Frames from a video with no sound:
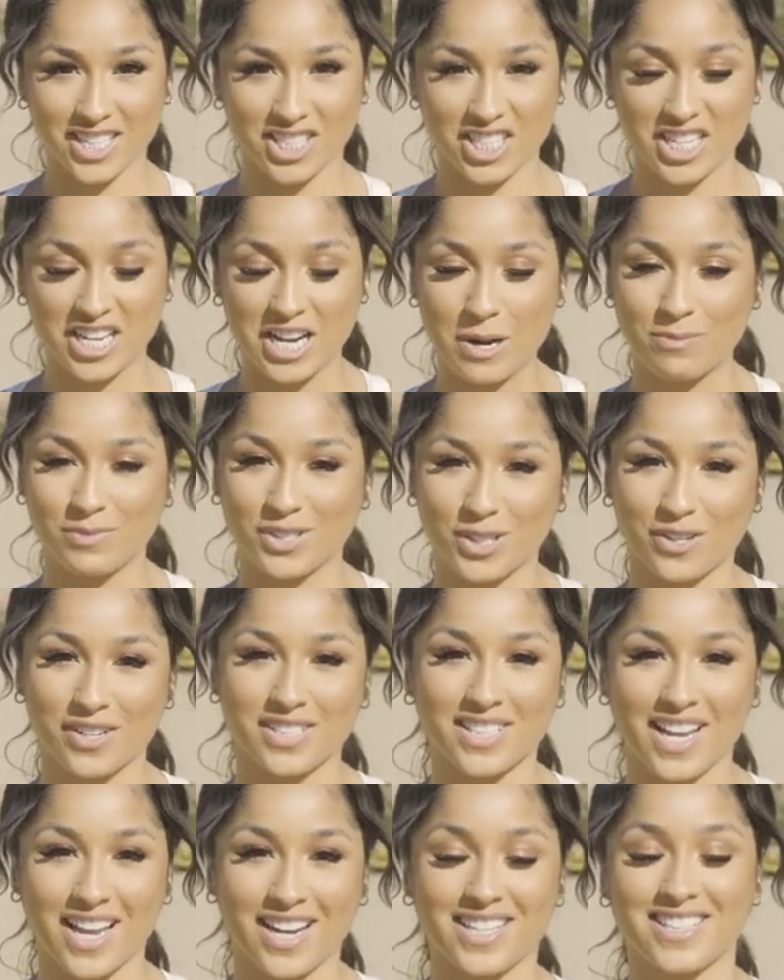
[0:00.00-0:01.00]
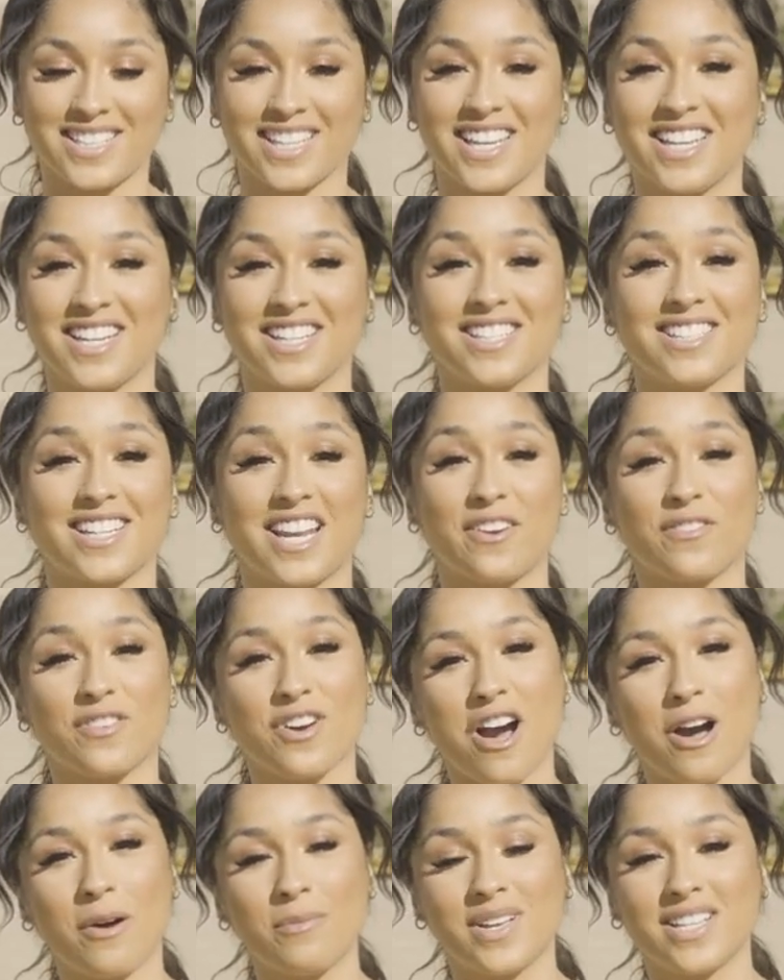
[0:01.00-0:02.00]
and I'm so excited to get in a state of
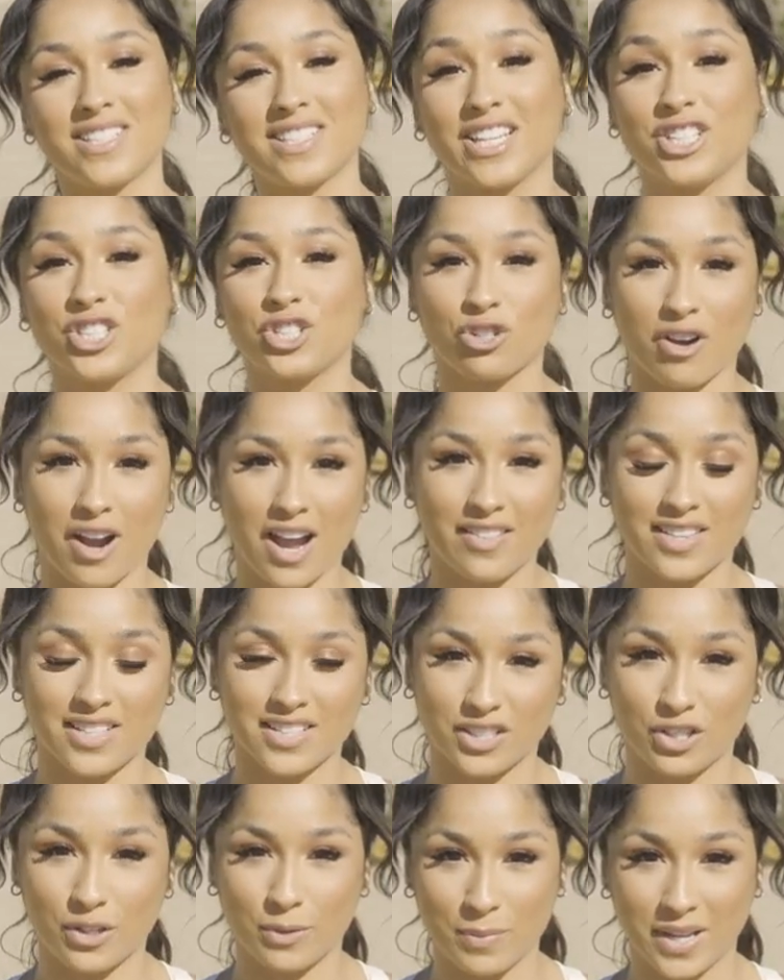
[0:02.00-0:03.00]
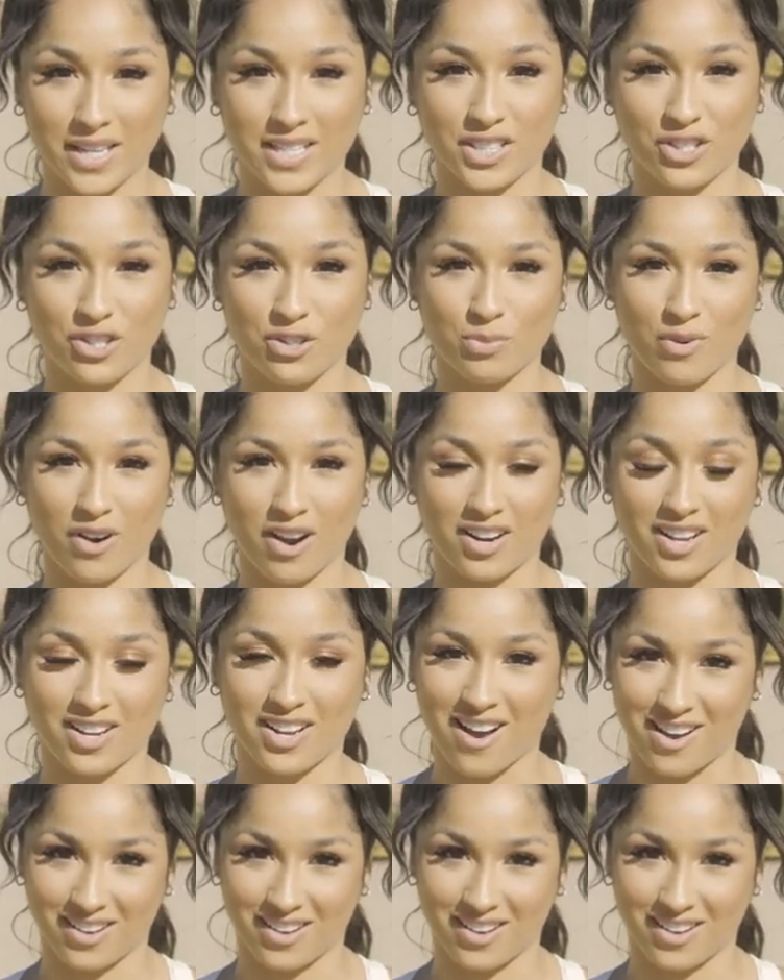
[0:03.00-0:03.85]
calmness and try this amazing new product,